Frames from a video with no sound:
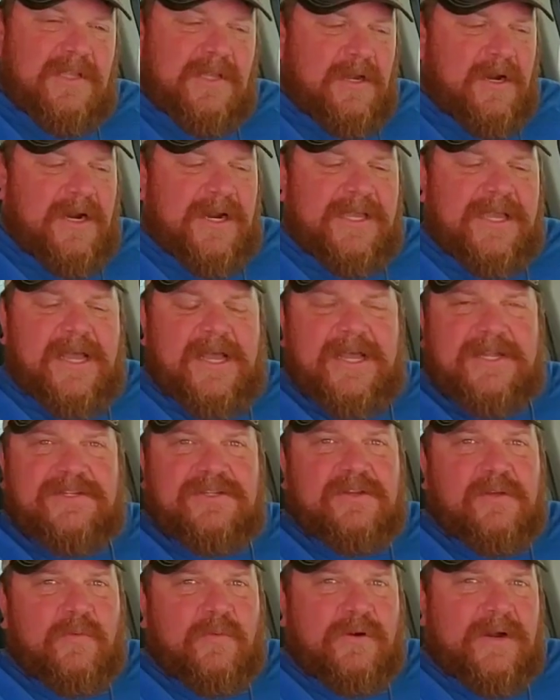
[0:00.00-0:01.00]
All right, guys,
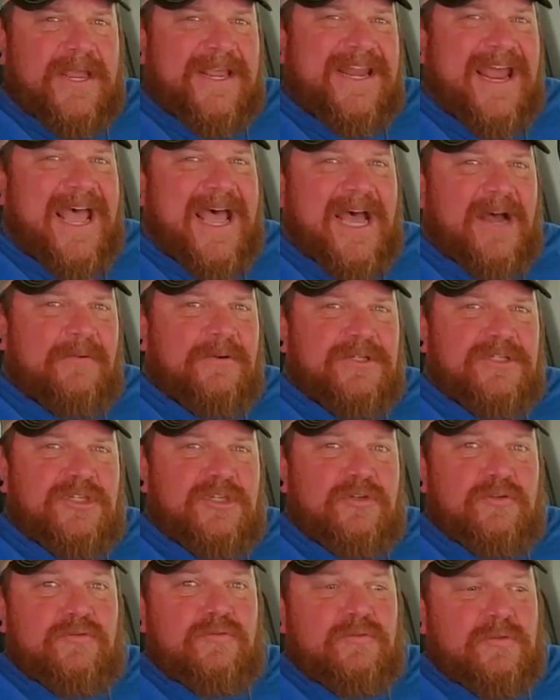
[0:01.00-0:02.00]
we're at hour
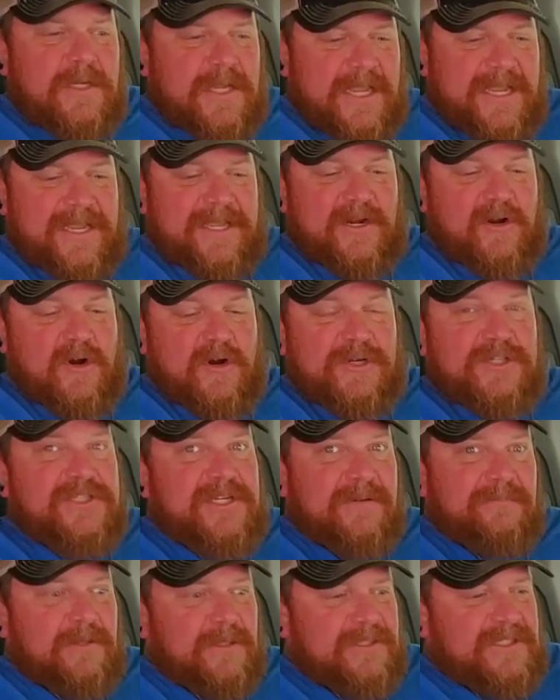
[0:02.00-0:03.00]
2 in our
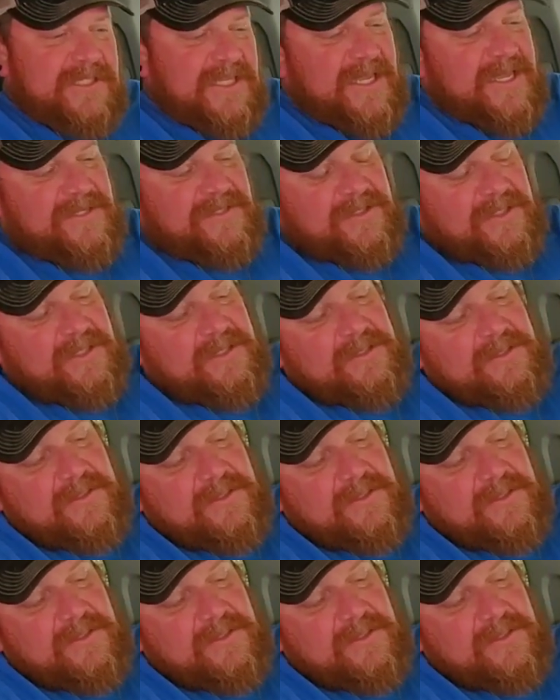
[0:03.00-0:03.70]
tumbler test.